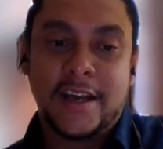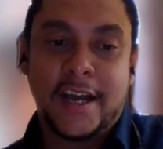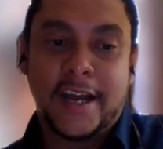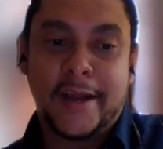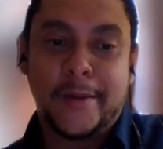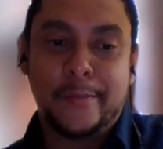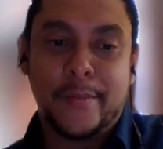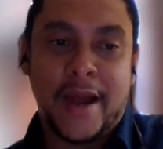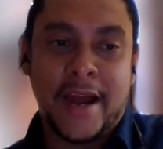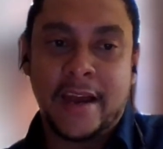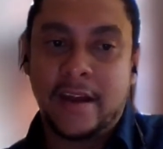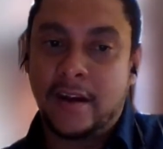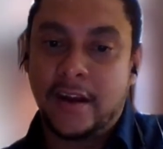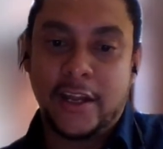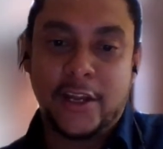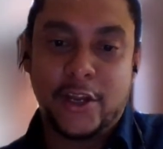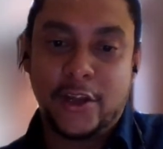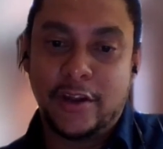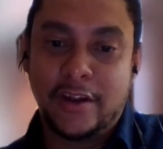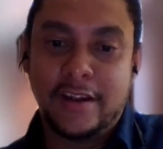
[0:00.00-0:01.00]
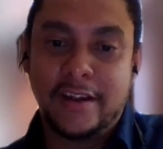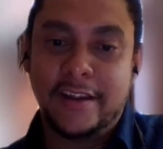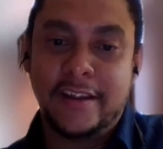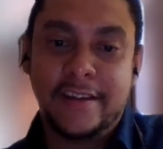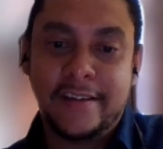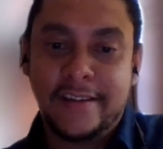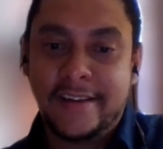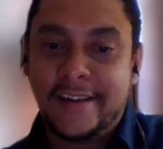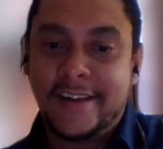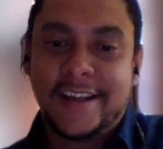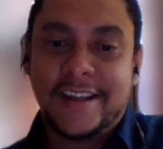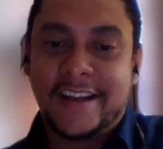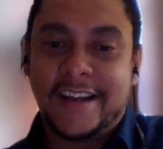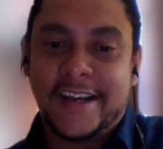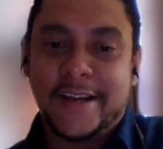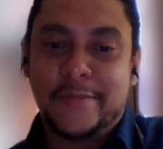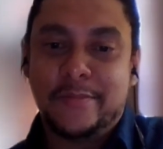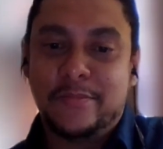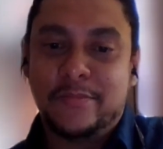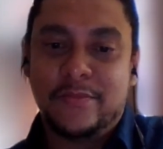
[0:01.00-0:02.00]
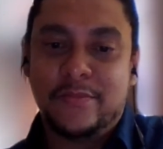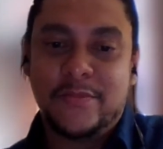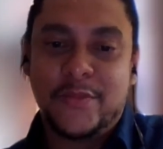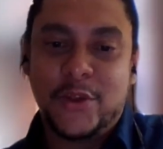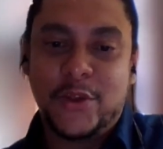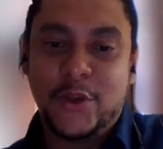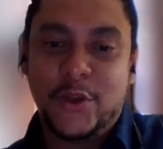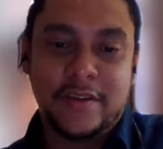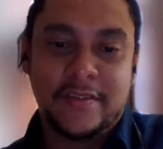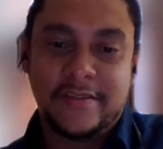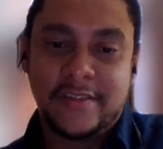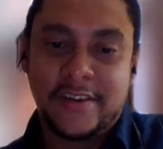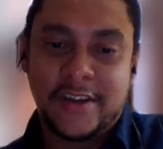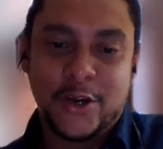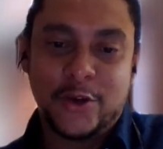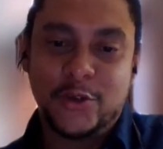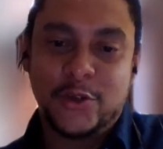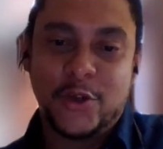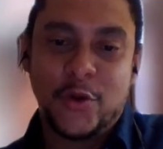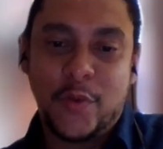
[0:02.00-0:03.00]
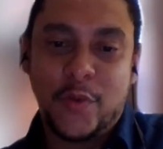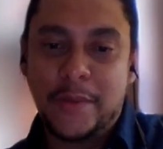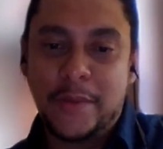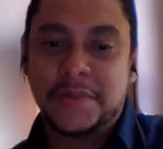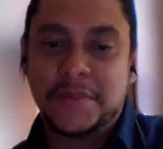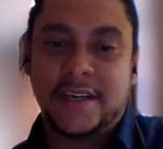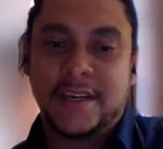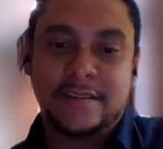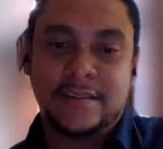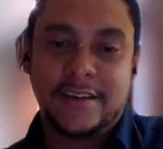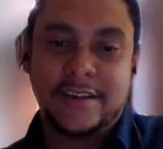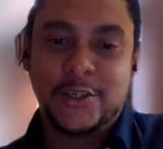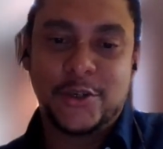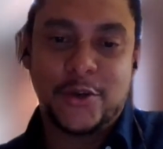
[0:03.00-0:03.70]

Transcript: I regularly go to your website,